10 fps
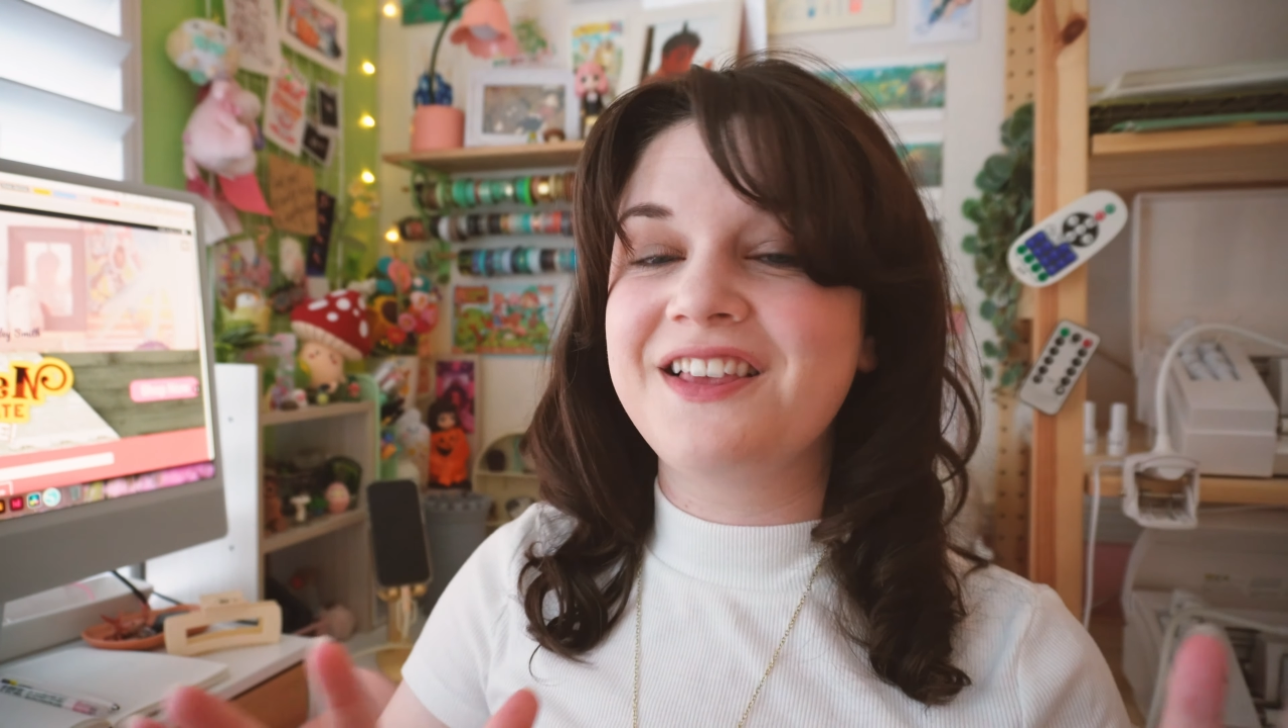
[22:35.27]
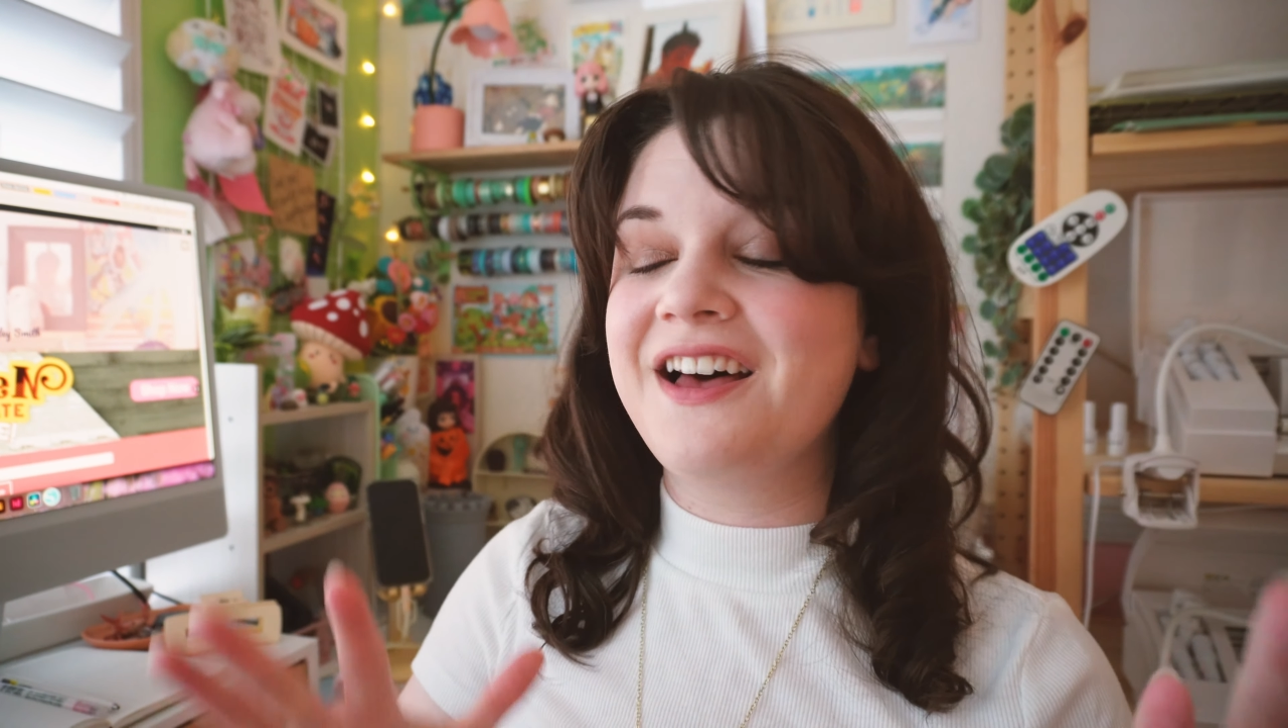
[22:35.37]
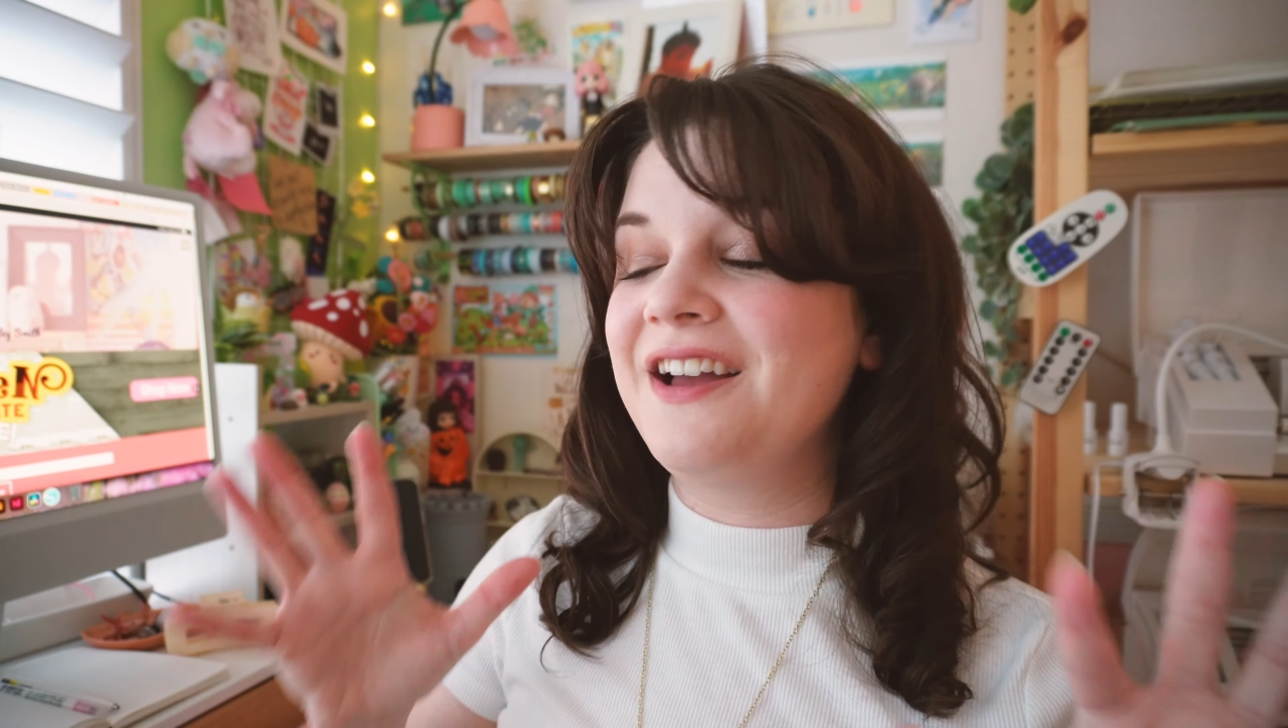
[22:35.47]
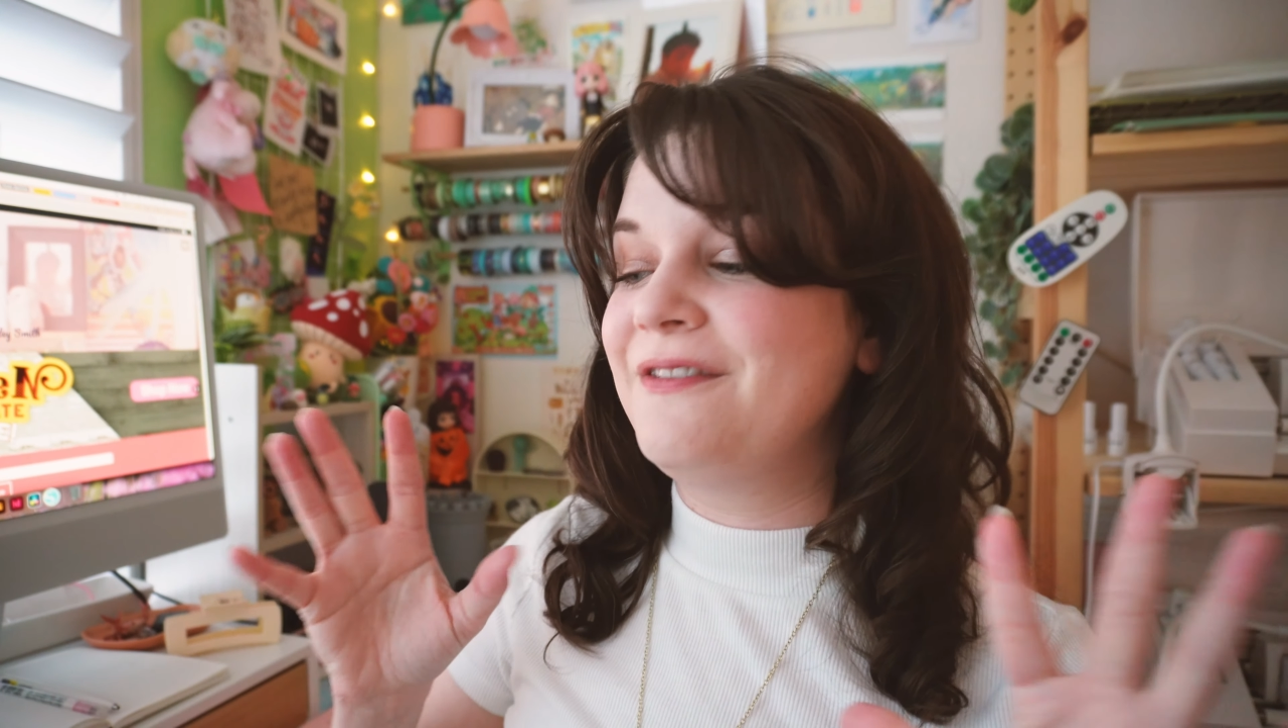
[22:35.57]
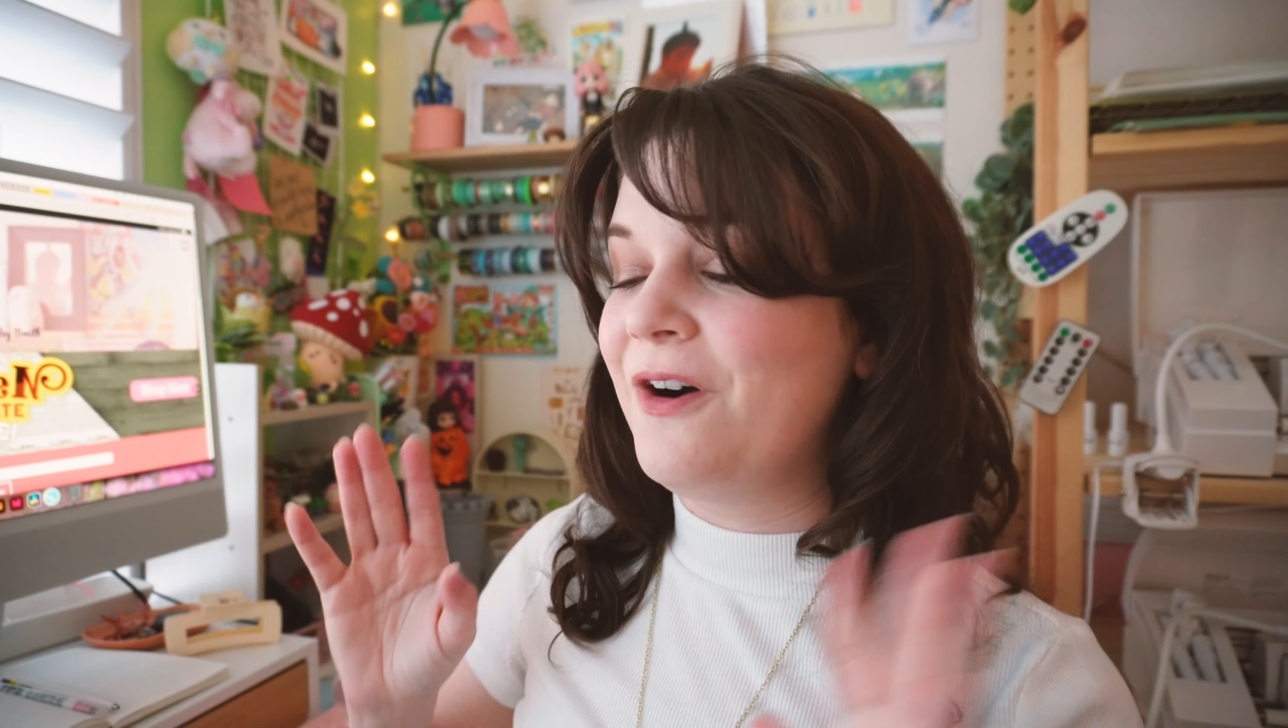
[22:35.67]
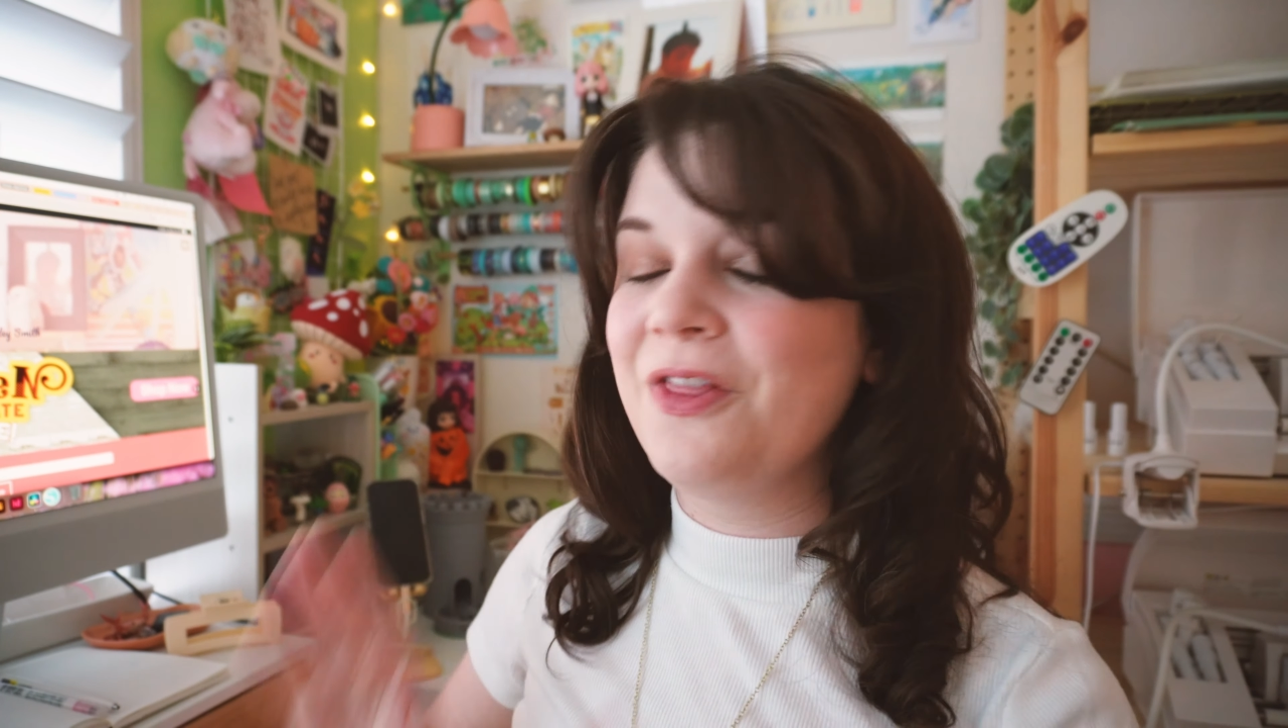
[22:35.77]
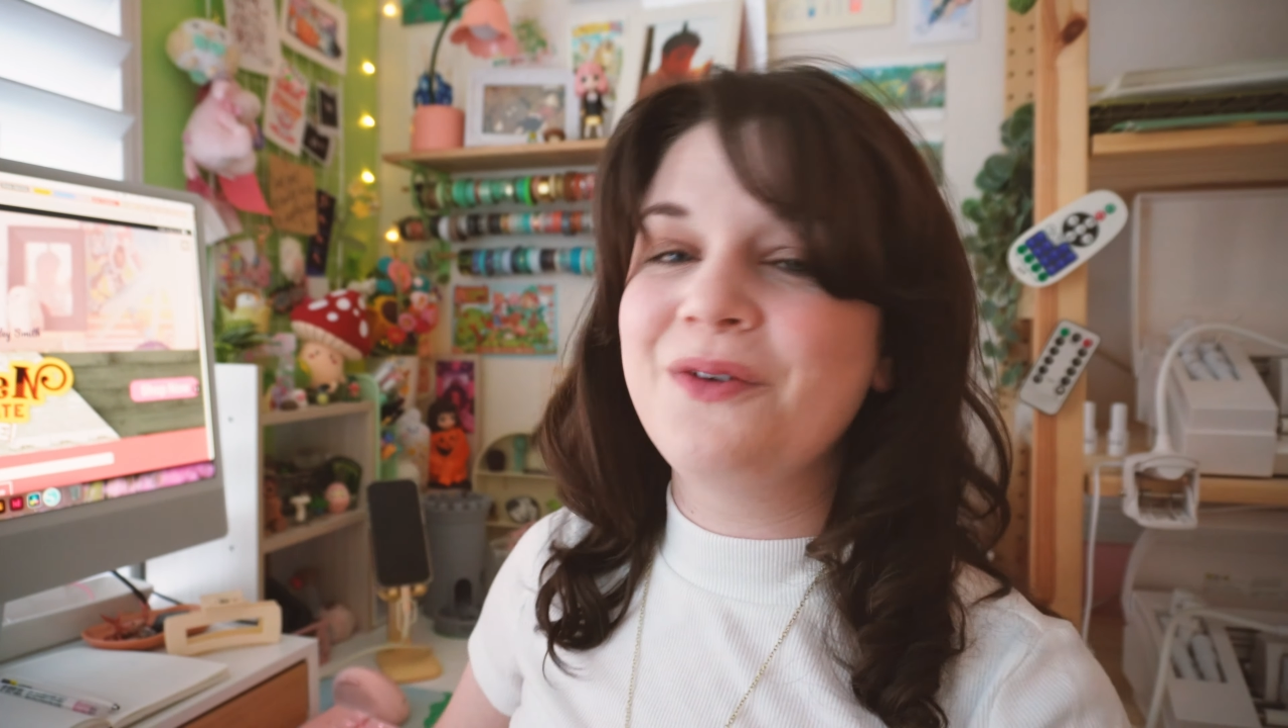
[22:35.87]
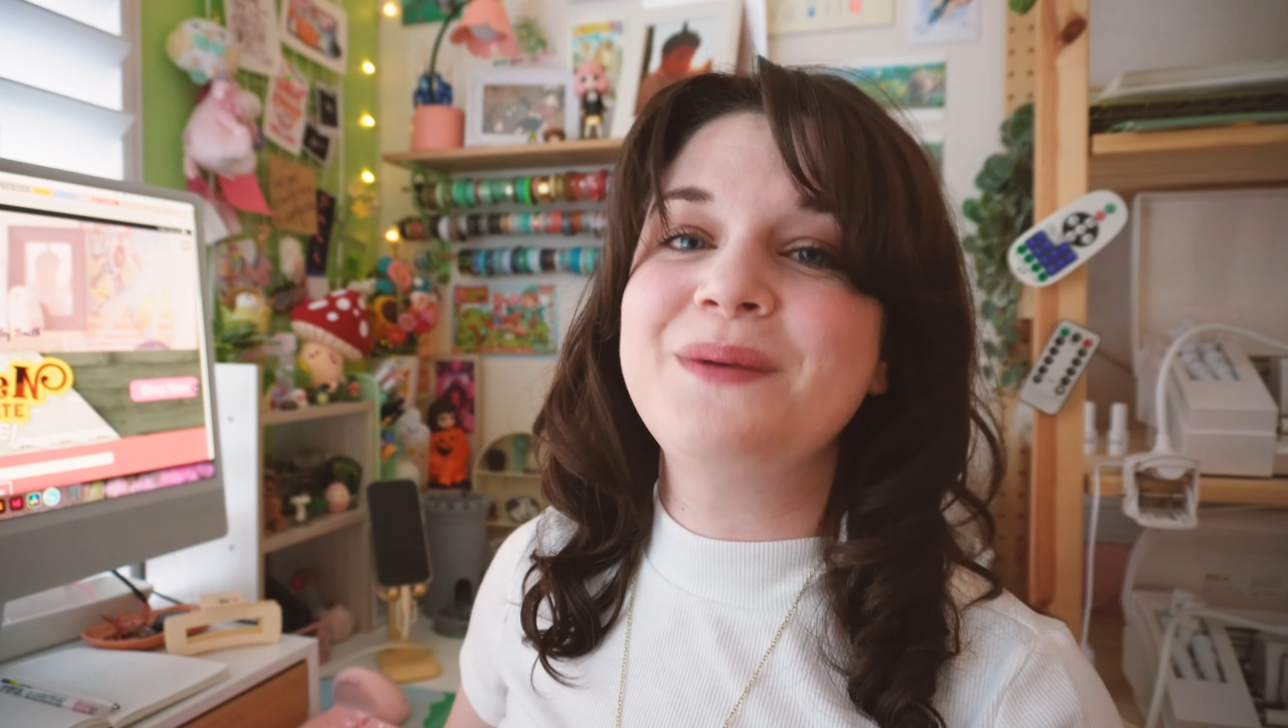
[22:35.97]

live on the